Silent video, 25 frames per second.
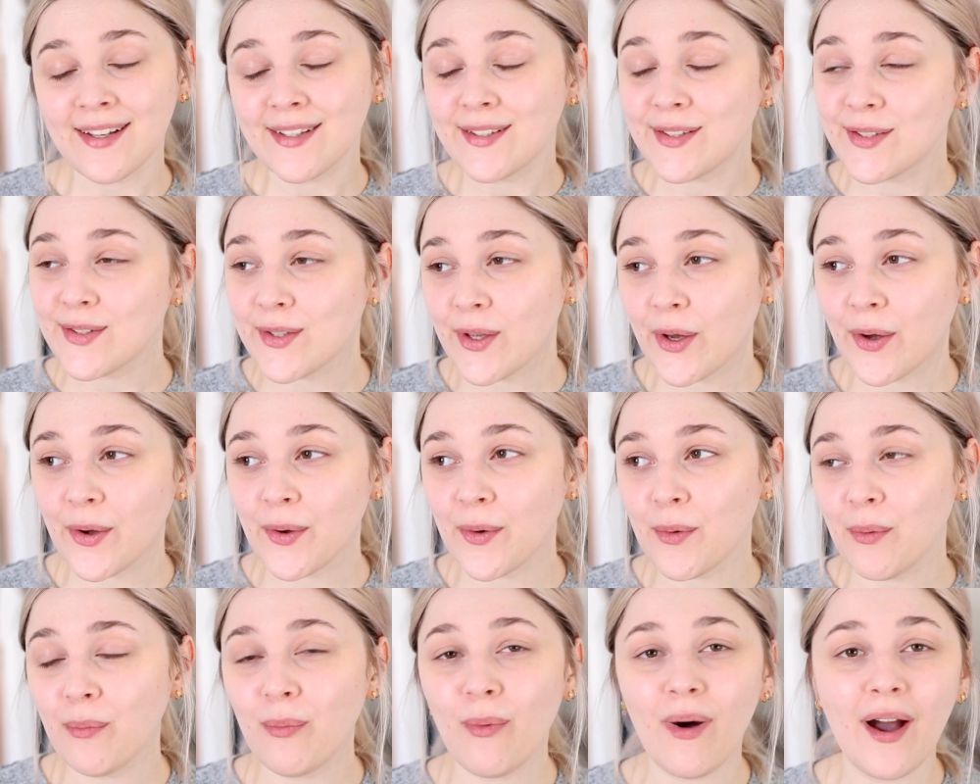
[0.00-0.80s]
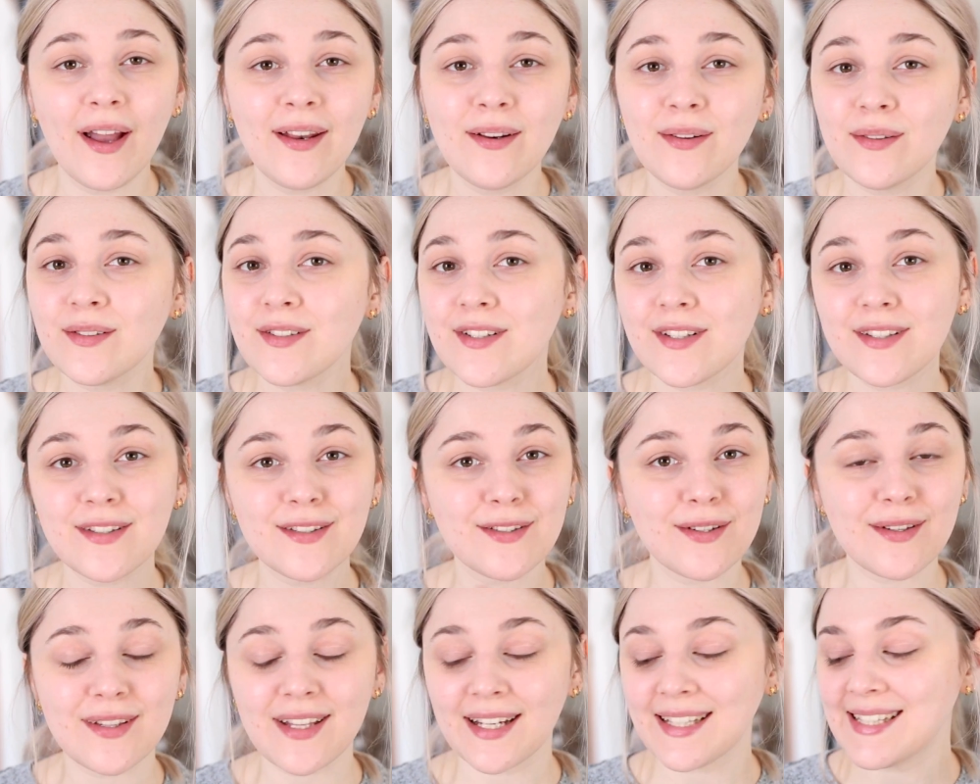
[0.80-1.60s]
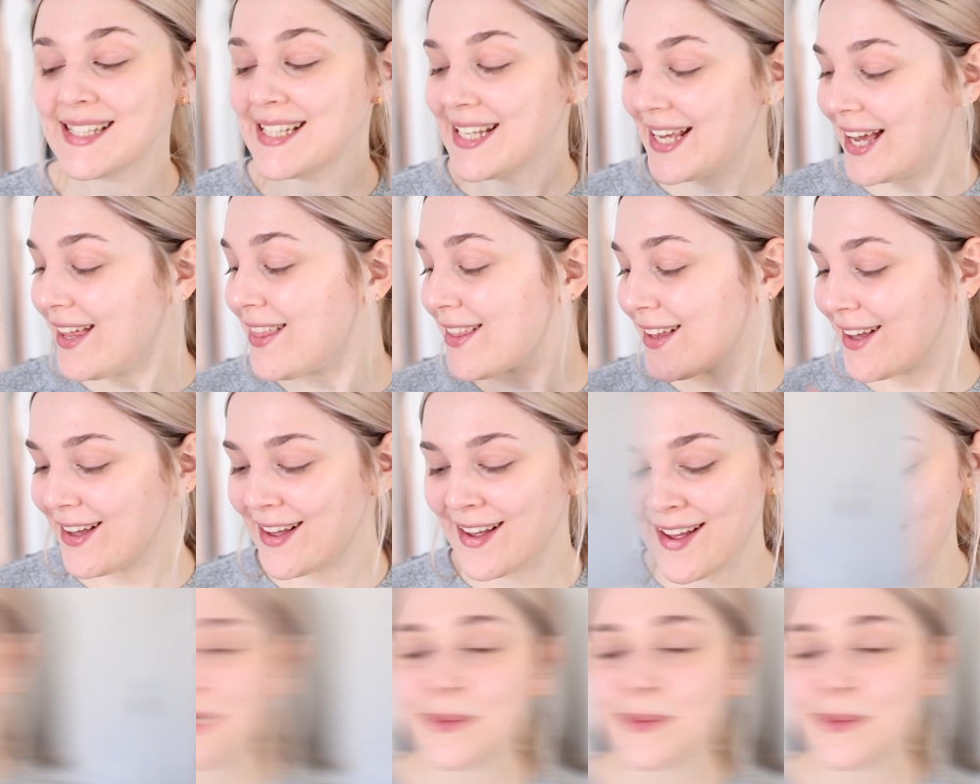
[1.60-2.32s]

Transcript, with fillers: So why not just do that together?